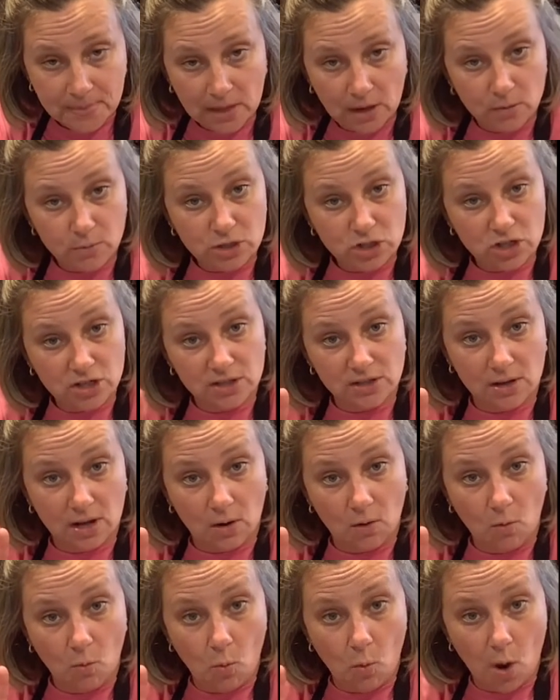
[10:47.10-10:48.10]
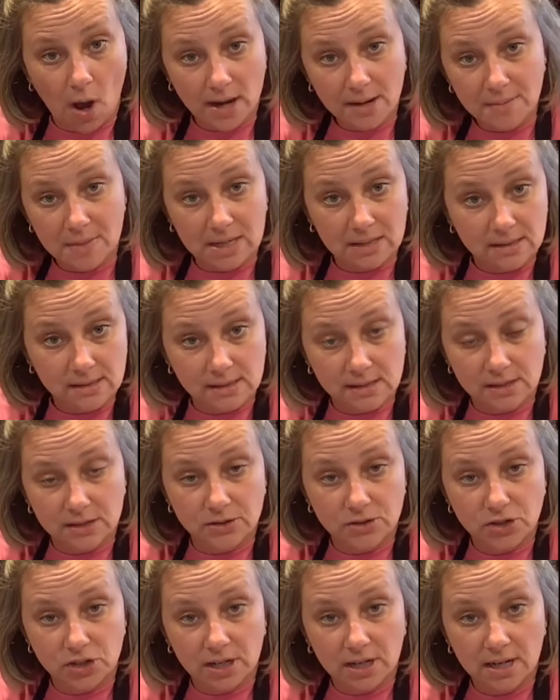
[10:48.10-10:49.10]
which is one meal
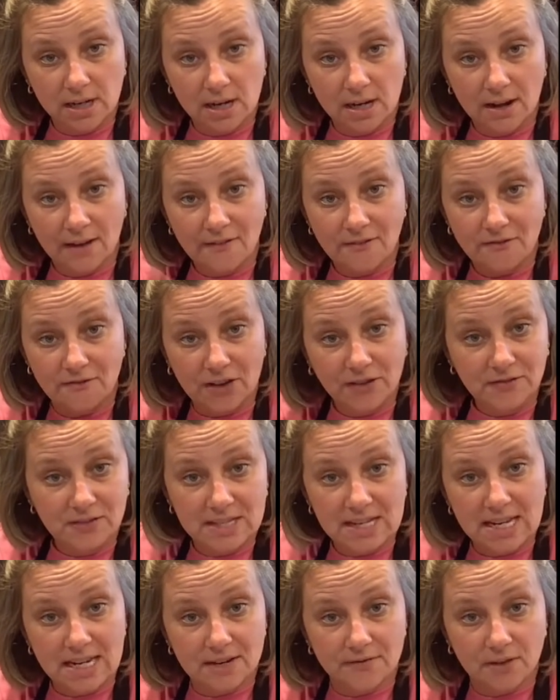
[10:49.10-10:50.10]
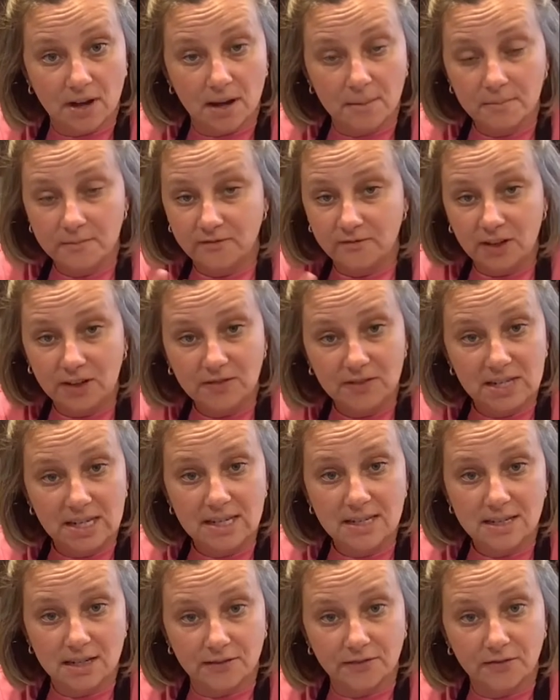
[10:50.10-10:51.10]
solution, 15 of them, 15
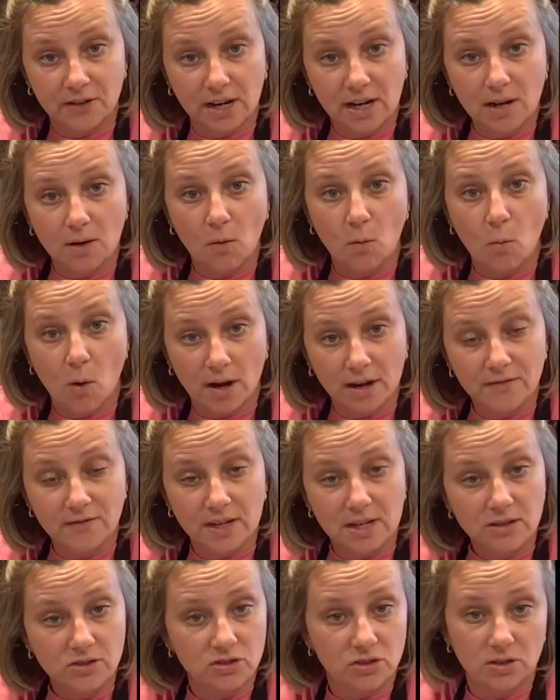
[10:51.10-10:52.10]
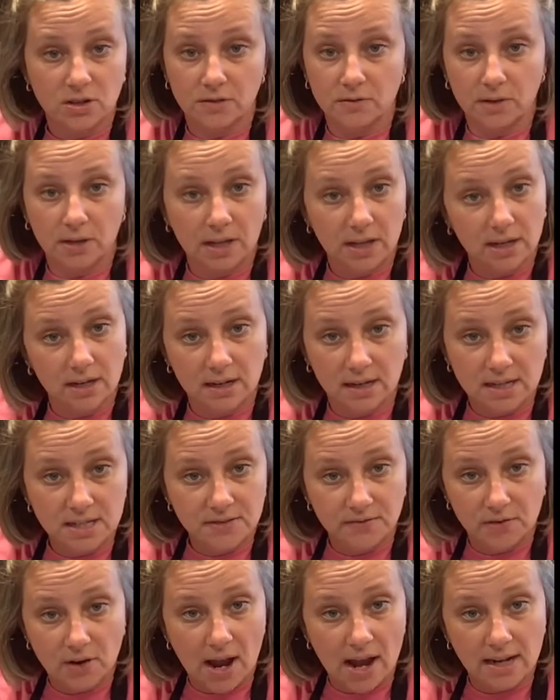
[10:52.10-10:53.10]
different, one of each, so you can really get a nice
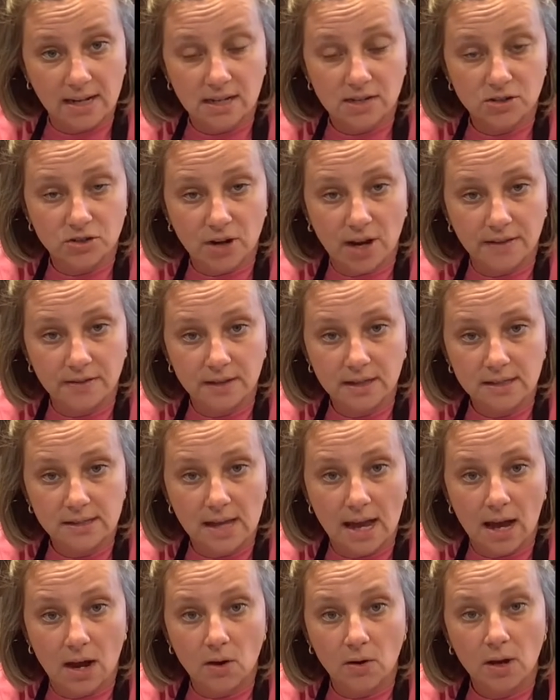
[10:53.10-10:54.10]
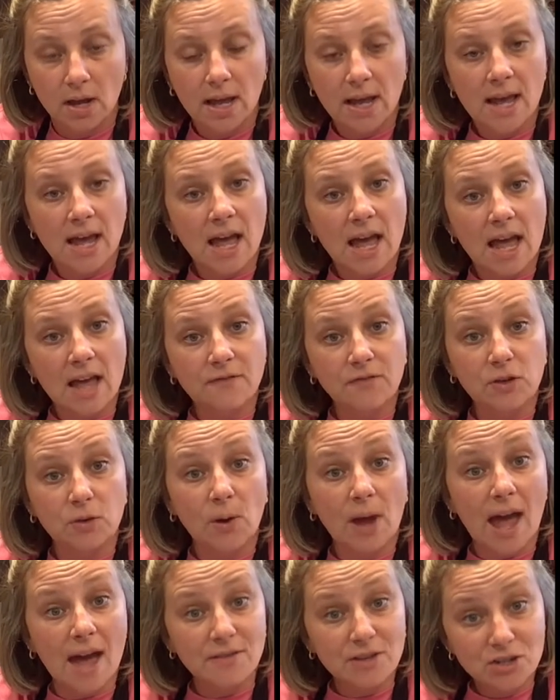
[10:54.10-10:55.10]
variety and try things out. If you
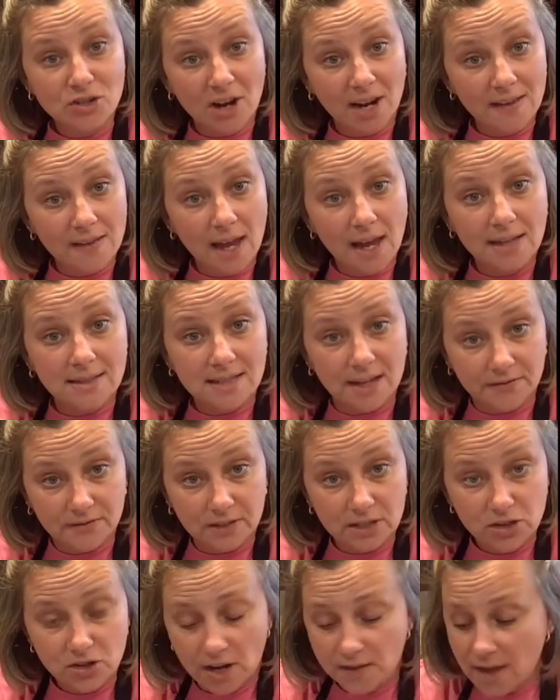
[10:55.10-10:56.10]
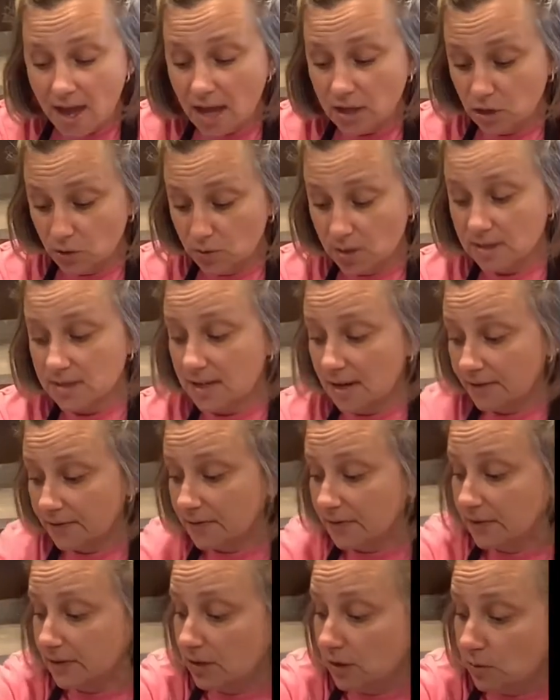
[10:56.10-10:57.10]
haven't tried that, definitely try that. You can
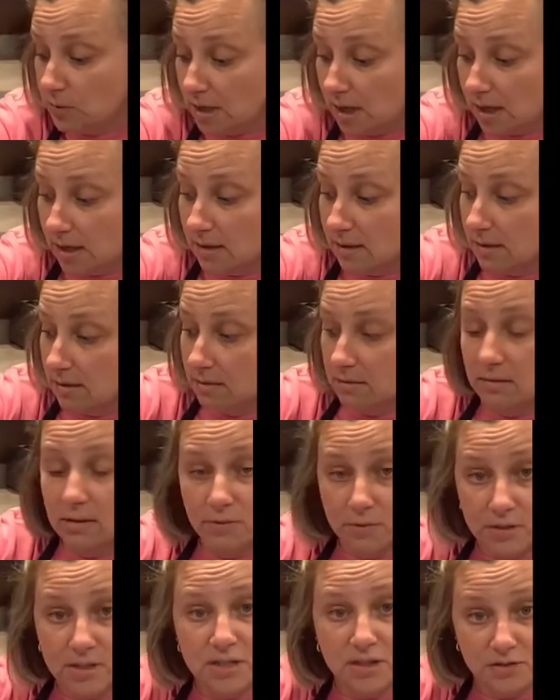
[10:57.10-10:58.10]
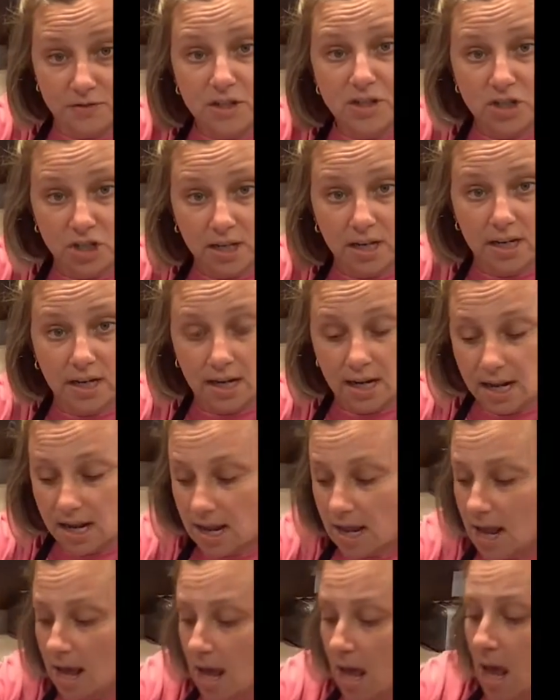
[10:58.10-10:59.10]
definitely, you get the rotisserie chicken in it.
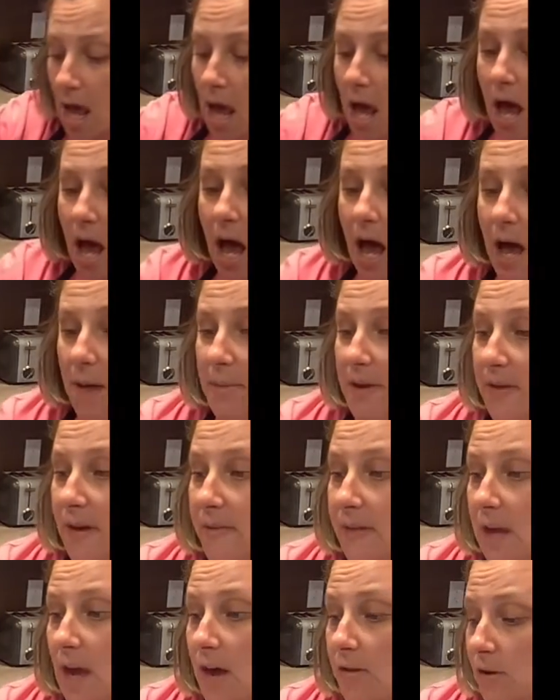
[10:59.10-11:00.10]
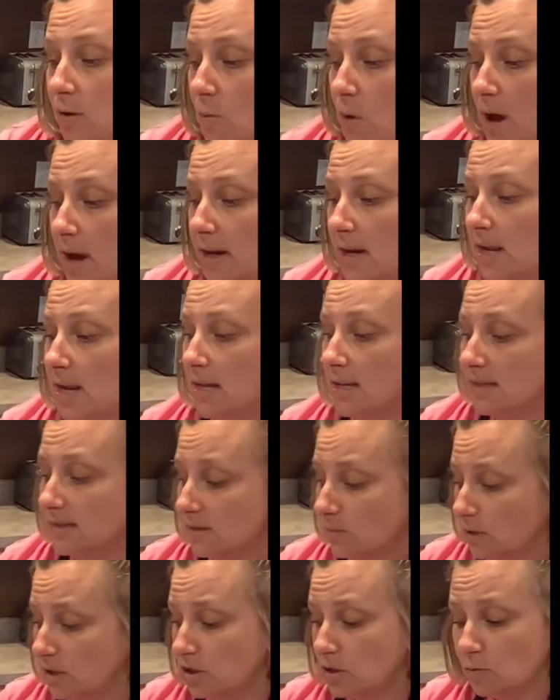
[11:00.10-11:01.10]
And then the other one is the winter